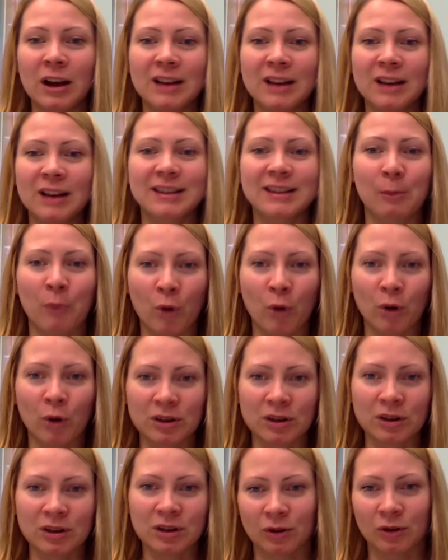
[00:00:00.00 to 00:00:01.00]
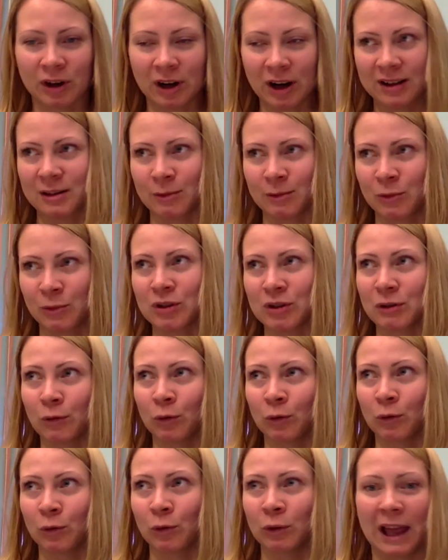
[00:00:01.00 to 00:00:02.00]
support your customers
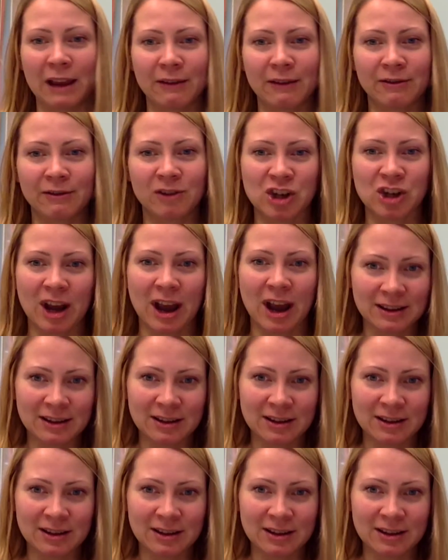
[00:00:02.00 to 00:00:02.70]
through live chat